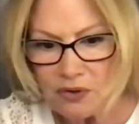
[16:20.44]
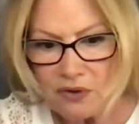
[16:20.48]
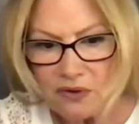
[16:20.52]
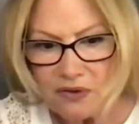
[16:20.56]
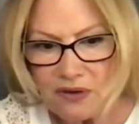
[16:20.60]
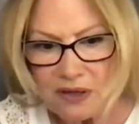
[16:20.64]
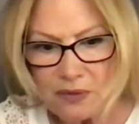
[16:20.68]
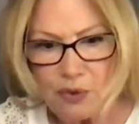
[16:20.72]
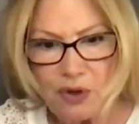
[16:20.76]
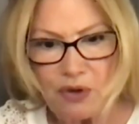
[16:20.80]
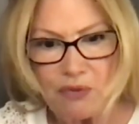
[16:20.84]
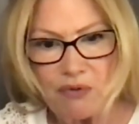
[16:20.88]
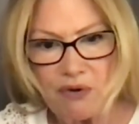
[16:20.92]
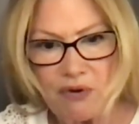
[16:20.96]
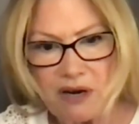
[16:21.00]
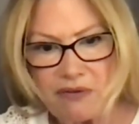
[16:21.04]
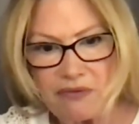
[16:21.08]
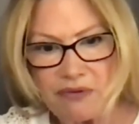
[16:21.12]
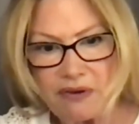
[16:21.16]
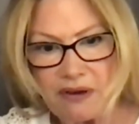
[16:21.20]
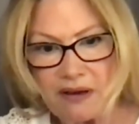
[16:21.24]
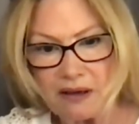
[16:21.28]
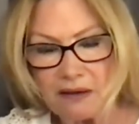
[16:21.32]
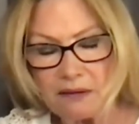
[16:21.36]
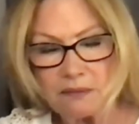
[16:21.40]
that we
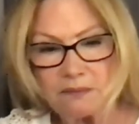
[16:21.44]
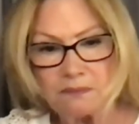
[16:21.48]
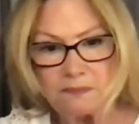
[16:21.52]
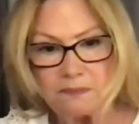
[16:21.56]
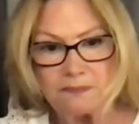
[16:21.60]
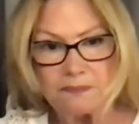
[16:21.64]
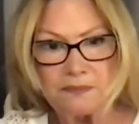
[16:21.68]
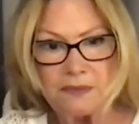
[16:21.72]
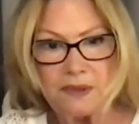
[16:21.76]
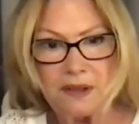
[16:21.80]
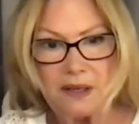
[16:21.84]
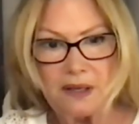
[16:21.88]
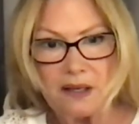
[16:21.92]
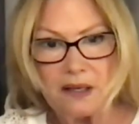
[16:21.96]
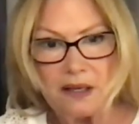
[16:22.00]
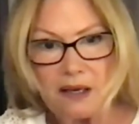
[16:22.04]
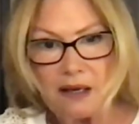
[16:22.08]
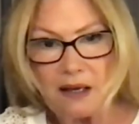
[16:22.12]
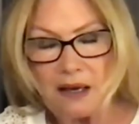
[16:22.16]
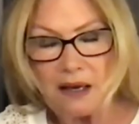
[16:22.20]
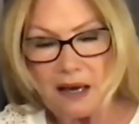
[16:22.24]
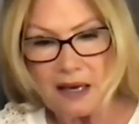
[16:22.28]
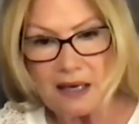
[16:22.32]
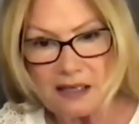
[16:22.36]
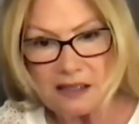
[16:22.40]
rethink
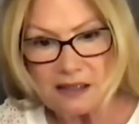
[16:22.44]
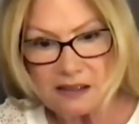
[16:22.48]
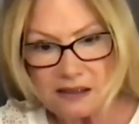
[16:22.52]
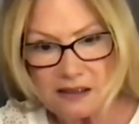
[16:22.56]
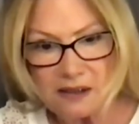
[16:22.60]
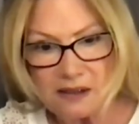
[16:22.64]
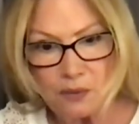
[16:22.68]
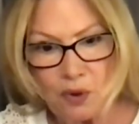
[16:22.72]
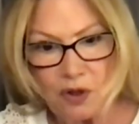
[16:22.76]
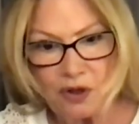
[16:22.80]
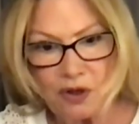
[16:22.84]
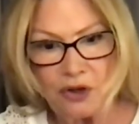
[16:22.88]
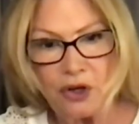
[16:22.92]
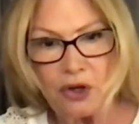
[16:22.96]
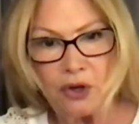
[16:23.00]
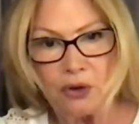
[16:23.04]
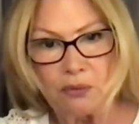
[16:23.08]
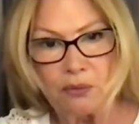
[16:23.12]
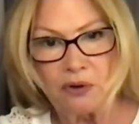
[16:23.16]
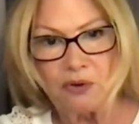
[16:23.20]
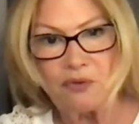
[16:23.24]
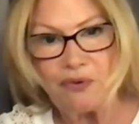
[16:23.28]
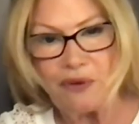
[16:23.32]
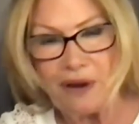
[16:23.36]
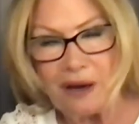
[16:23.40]
as the one
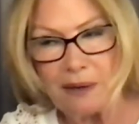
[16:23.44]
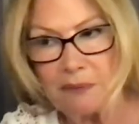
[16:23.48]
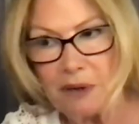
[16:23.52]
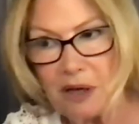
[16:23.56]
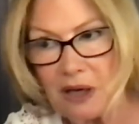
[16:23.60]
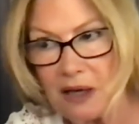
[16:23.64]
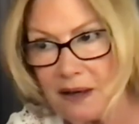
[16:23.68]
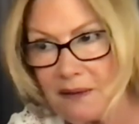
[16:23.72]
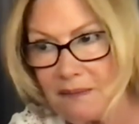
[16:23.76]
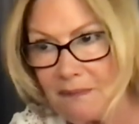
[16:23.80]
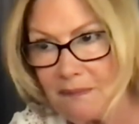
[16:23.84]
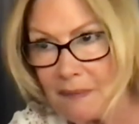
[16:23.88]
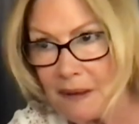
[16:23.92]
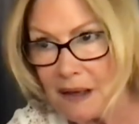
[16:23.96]
human family.